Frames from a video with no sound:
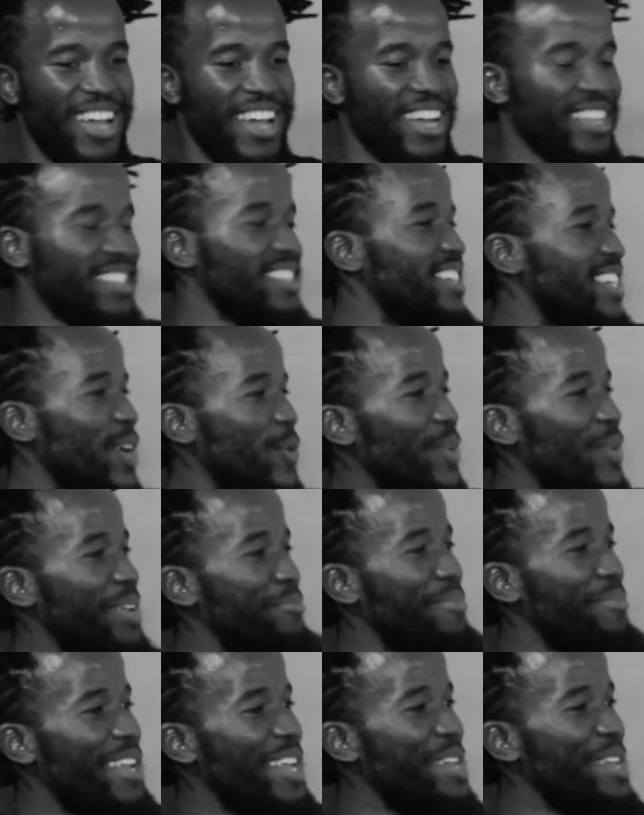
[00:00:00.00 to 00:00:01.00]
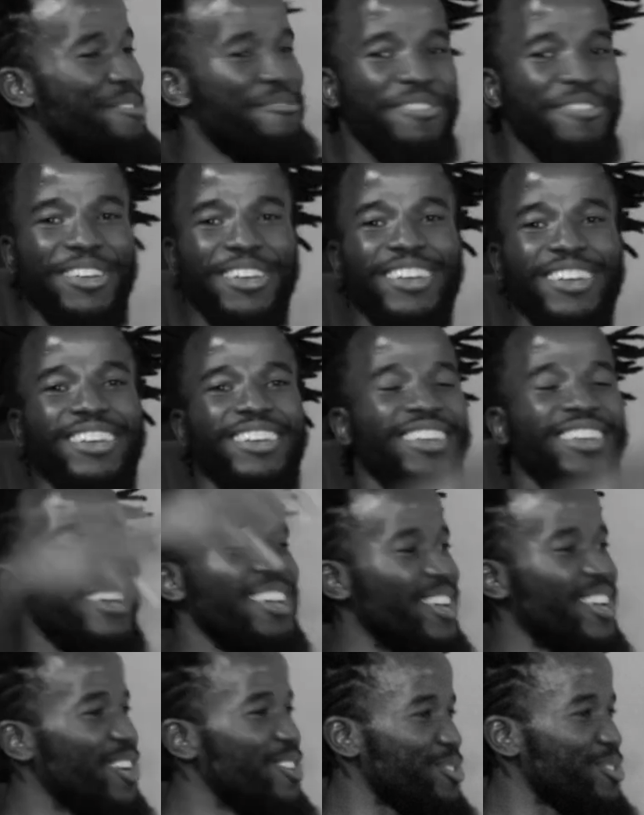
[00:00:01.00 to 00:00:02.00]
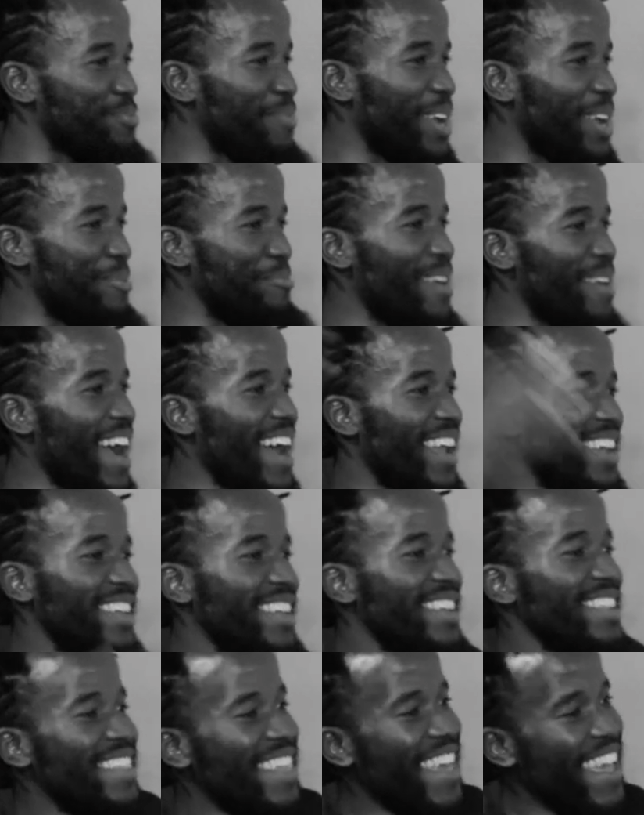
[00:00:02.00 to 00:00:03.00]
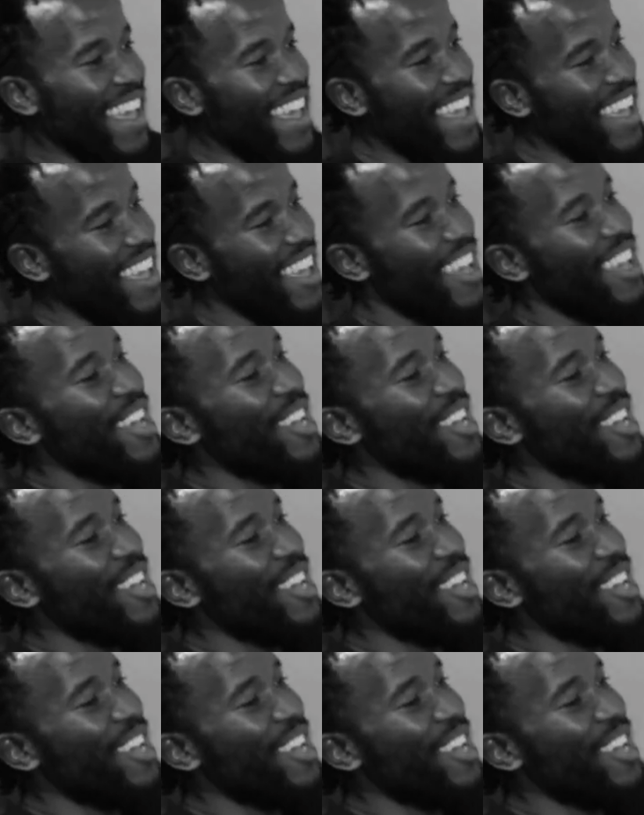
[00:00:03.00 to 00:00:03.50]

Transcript: Tina, we believe in Spanbani there,